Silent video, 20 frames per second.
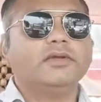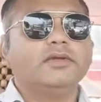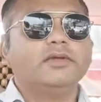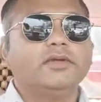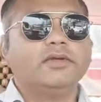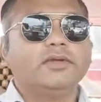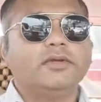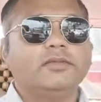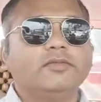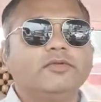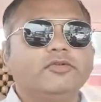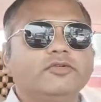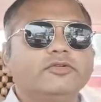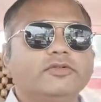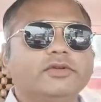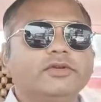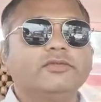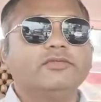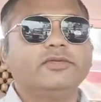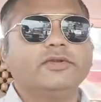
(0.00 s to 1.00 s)

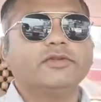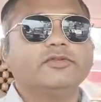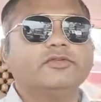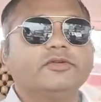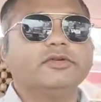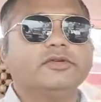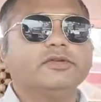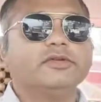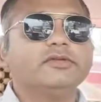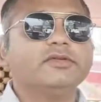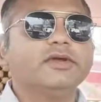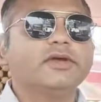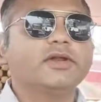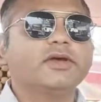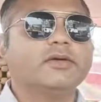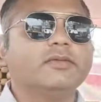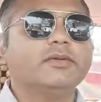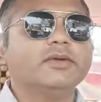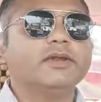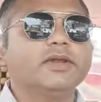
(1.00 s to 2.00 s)
Emotional fluctuations are
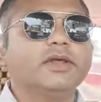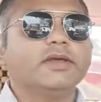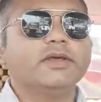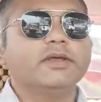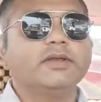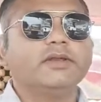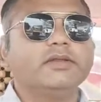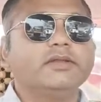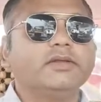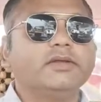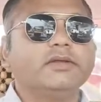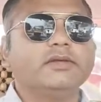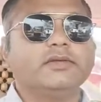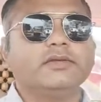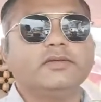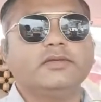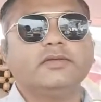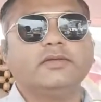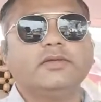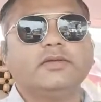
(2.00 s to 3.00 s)
coming like anything.
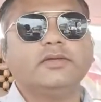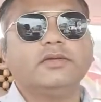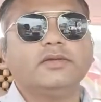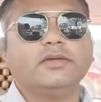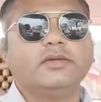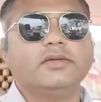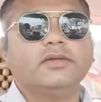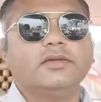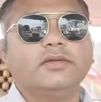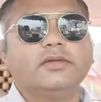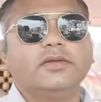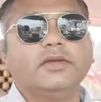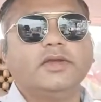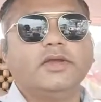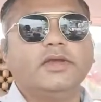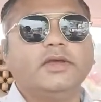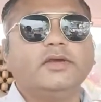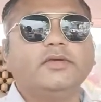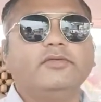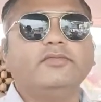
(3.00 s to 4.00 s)

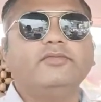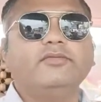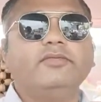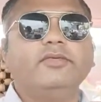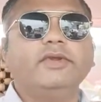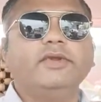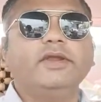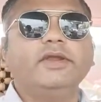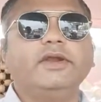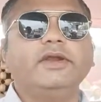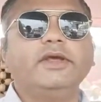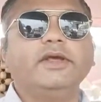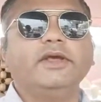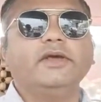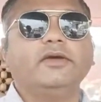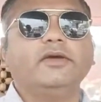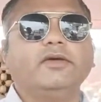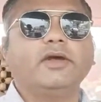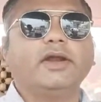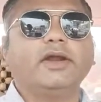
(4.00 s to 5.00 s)
Every
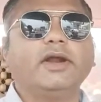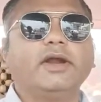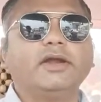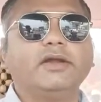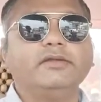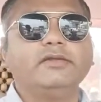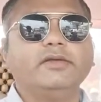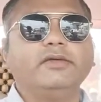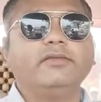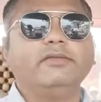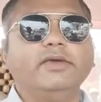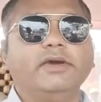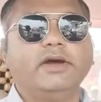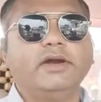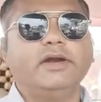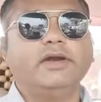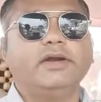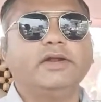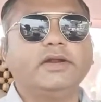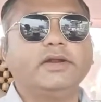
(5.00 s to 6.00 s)
day, or at least every
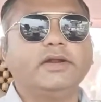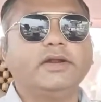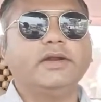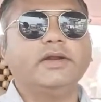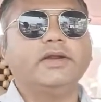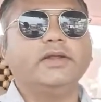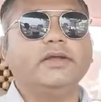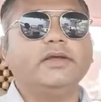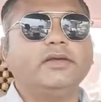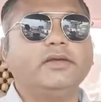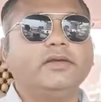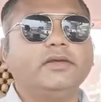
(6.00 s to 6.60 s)
alternate day,